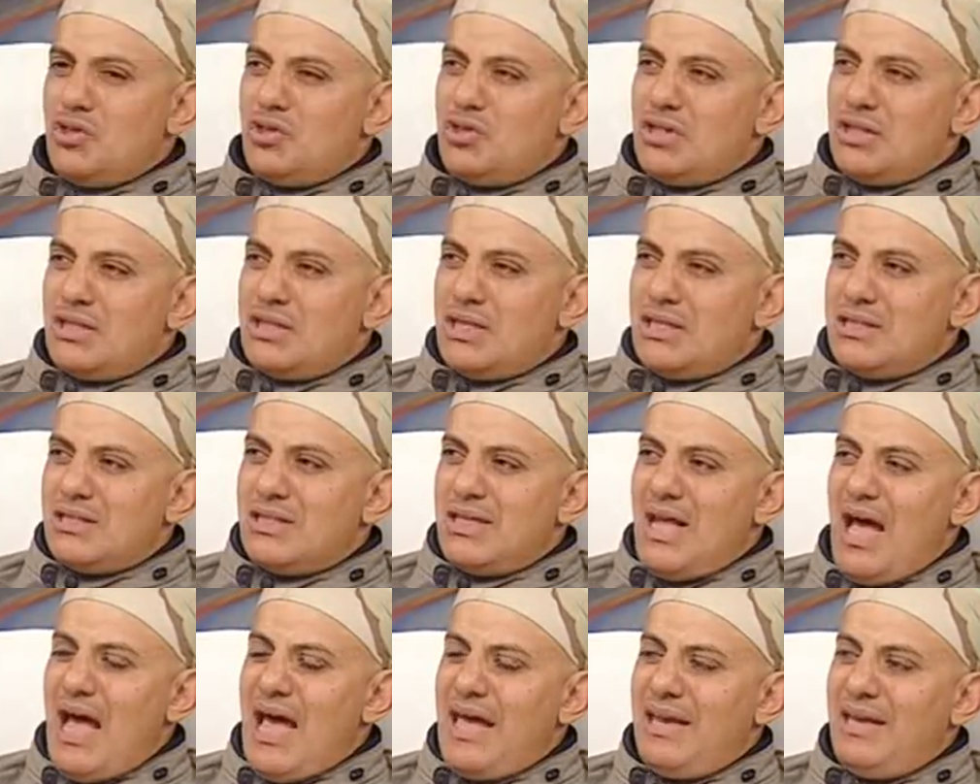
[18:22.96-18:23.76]
it's just a
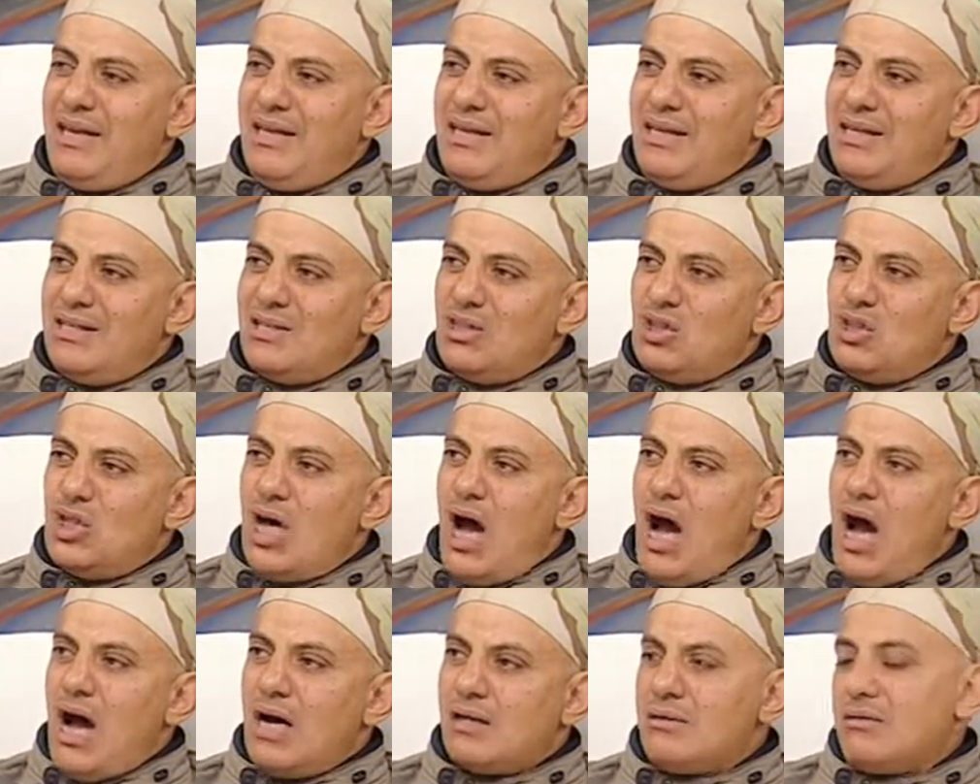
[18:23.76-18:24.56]
tiny
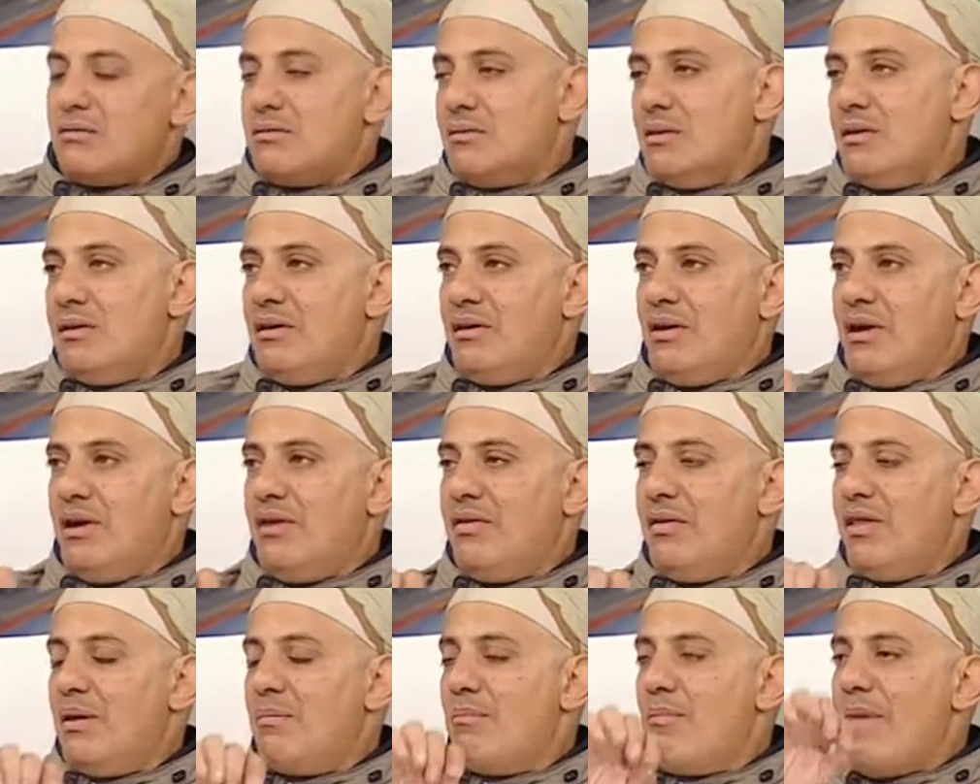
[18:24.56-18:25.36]
dot yes.
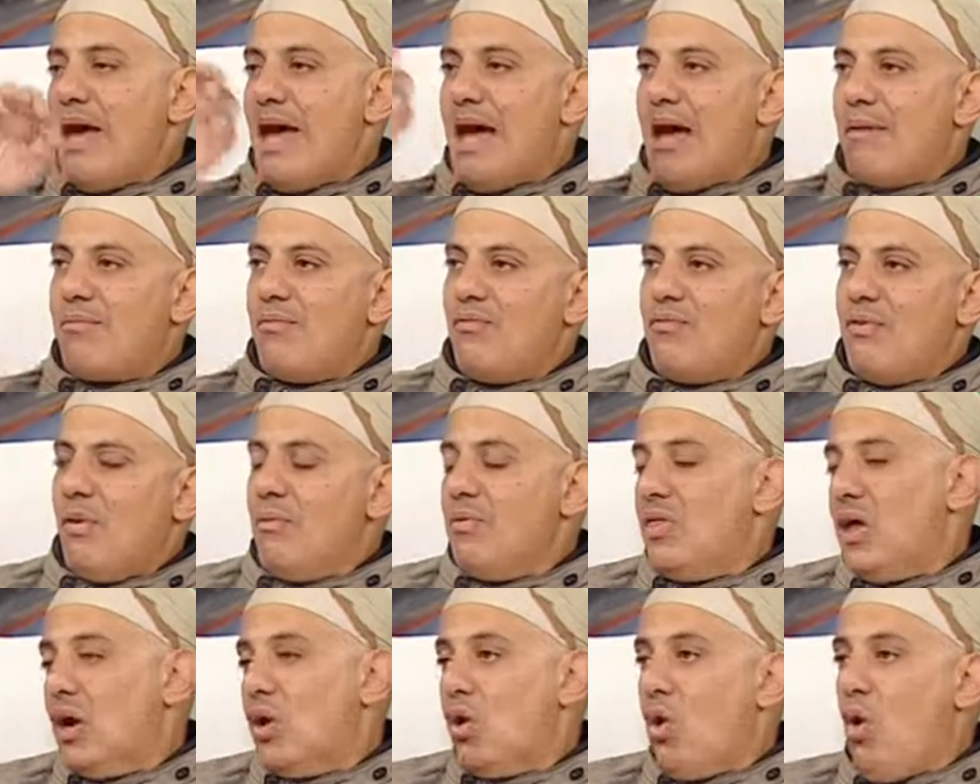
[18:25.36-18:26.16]
in, in, the map
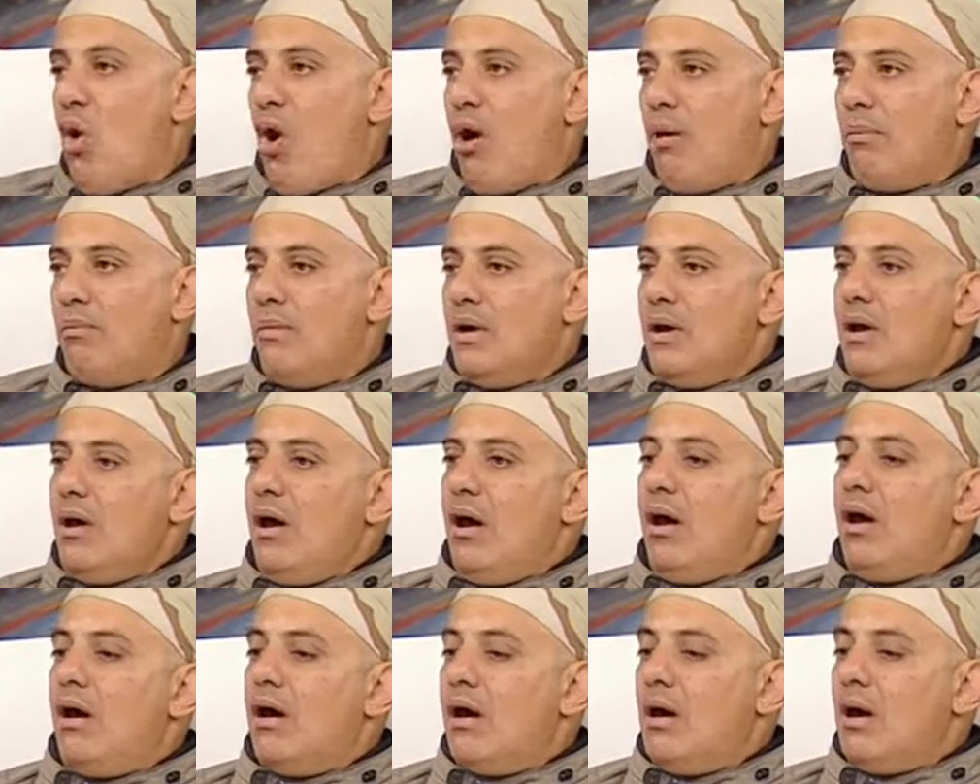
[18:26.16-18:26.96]
on the globe.
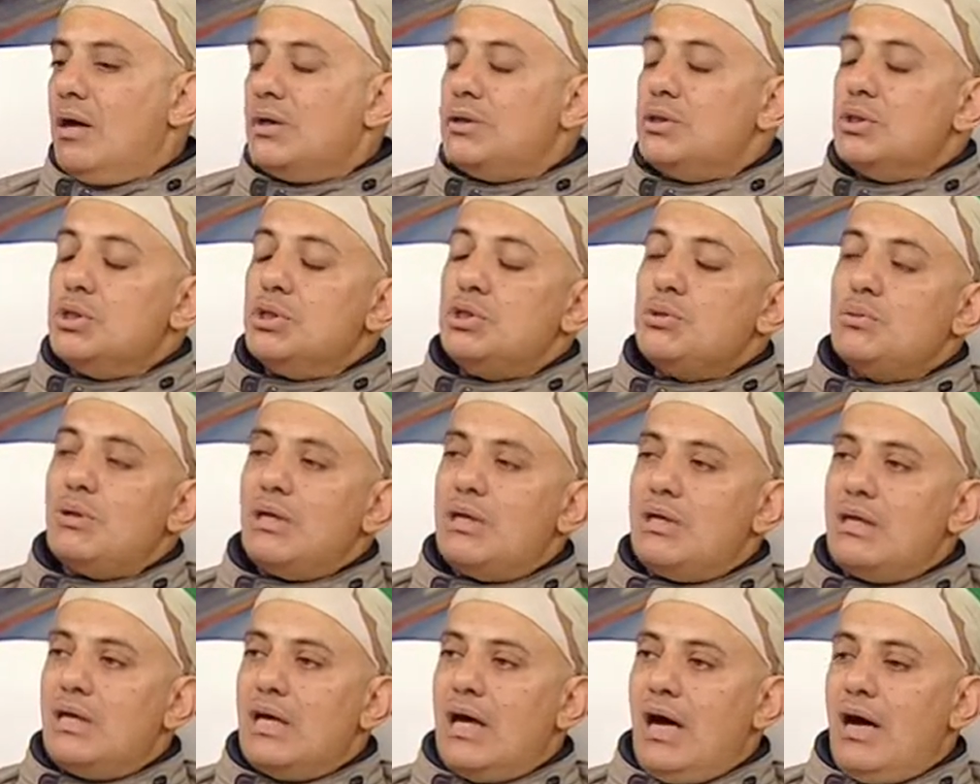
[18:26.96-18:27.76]
Uh,
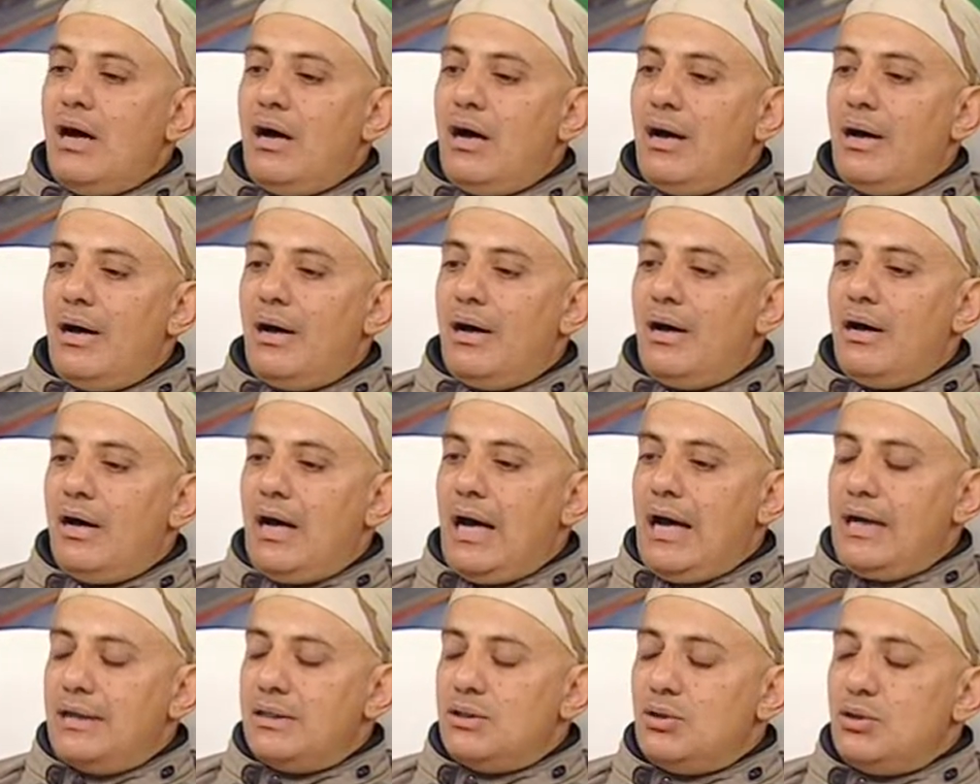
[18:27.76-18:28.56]
usually, uh,
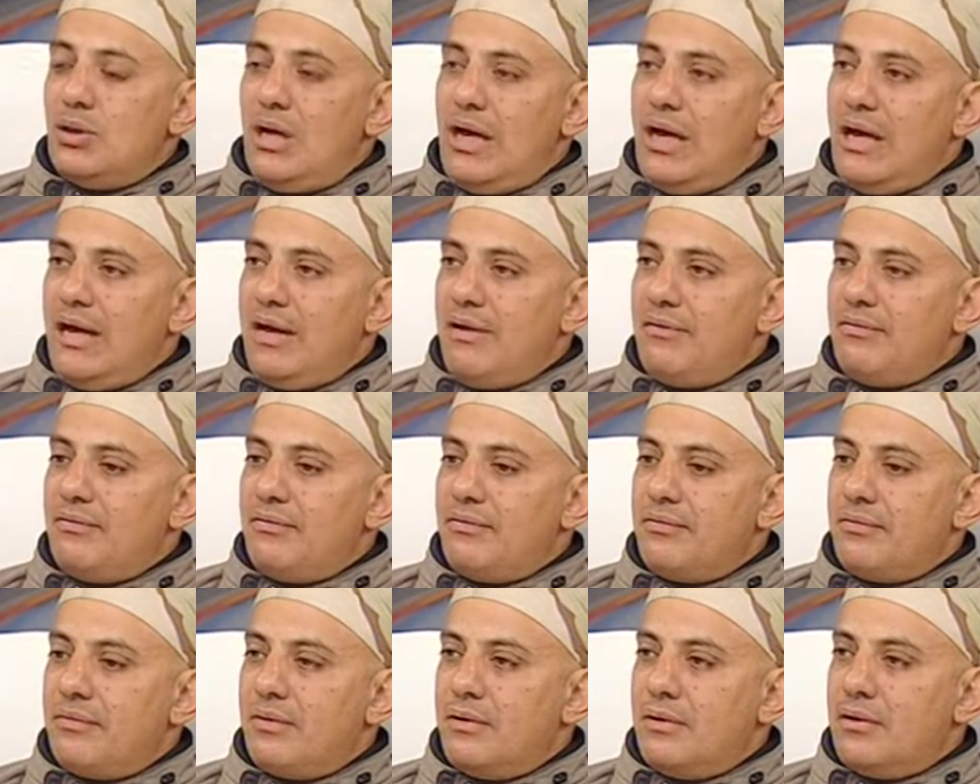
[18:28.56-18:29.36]
I do have
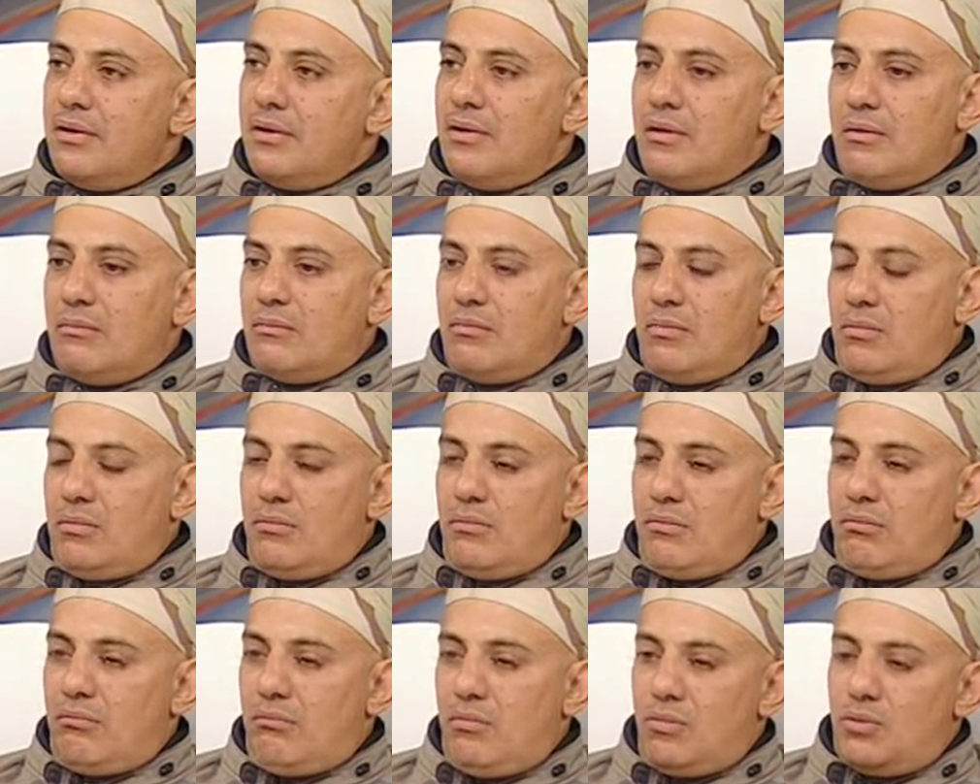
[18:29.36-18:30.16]
uh,
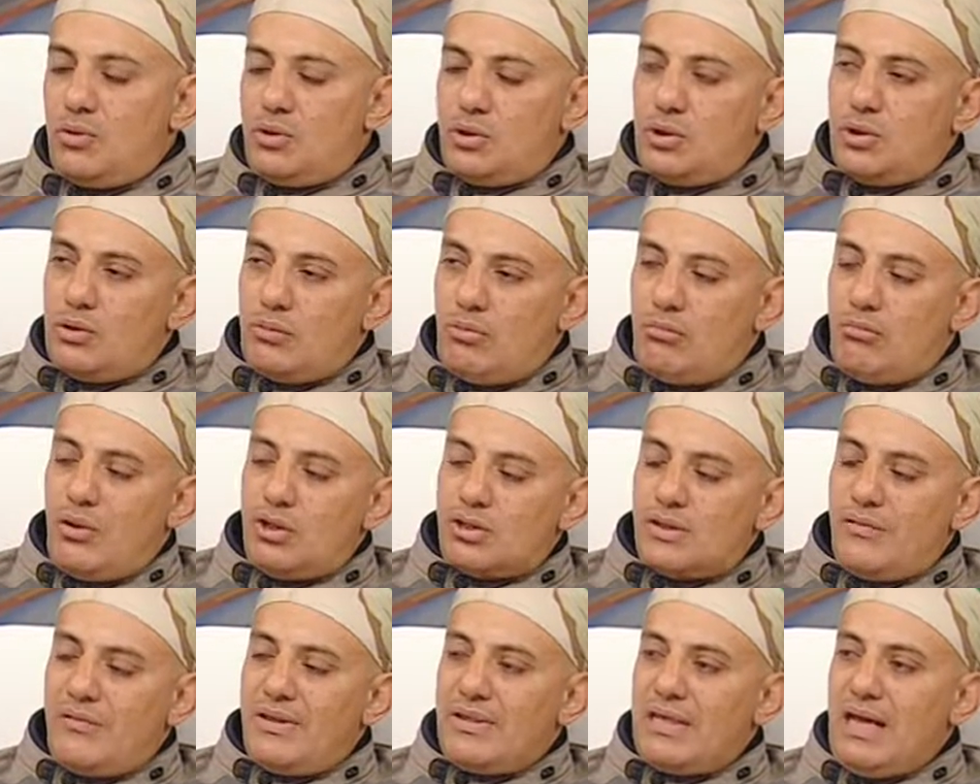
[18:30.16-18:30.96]

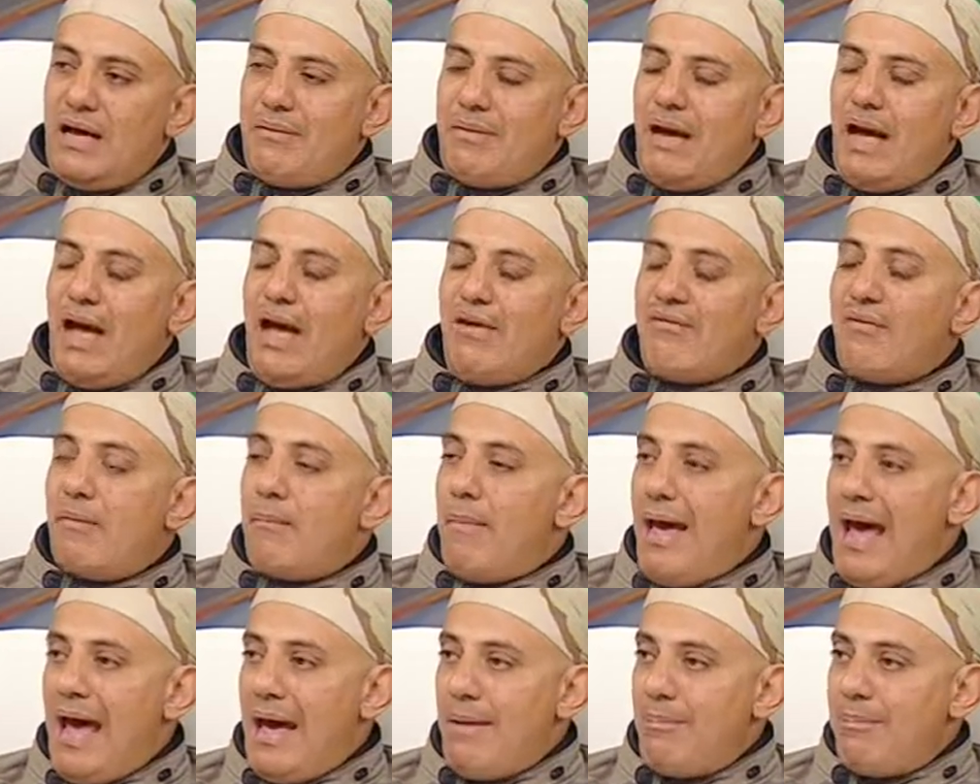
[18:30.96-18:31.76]
most of the time I have a
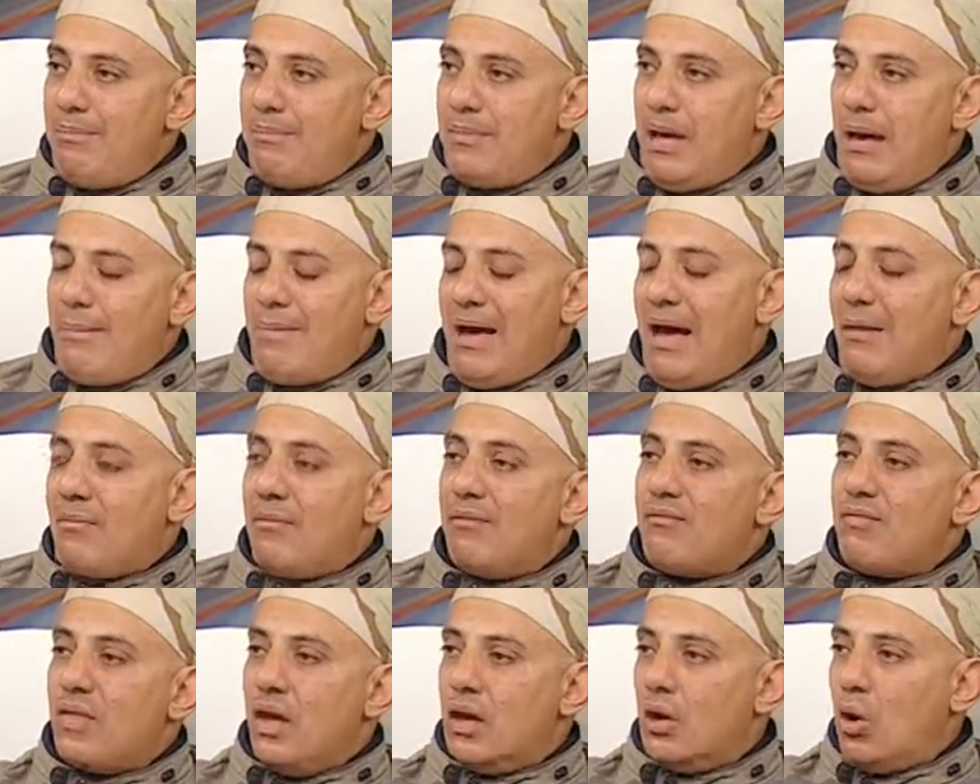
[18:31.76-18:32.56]
map, a map
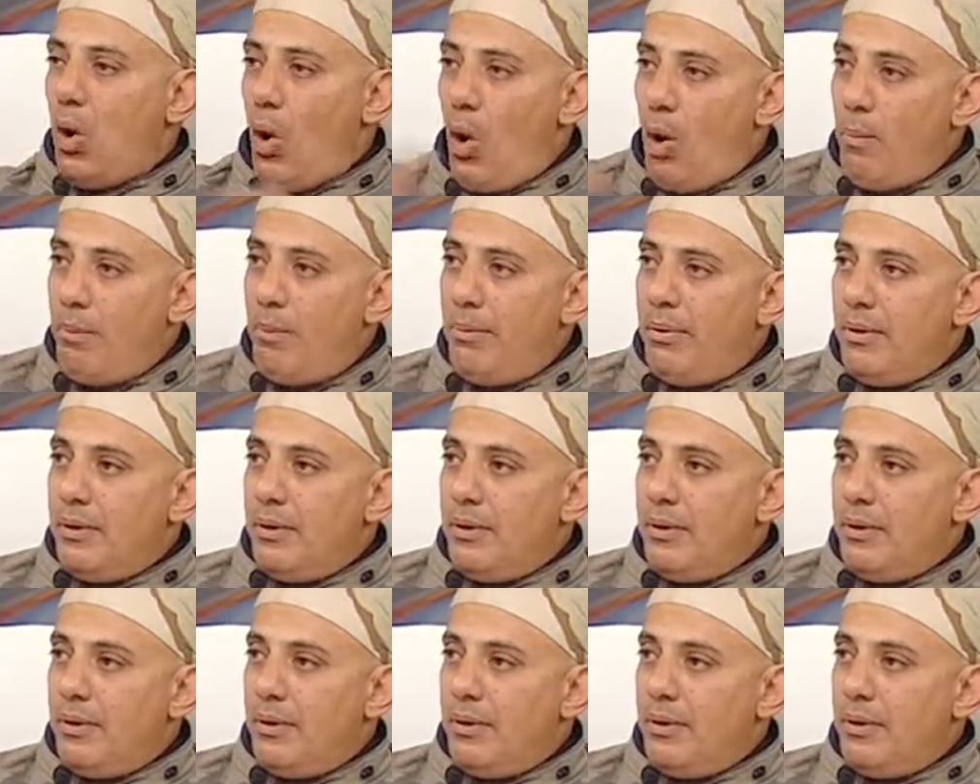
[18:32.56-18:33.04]
of the globe,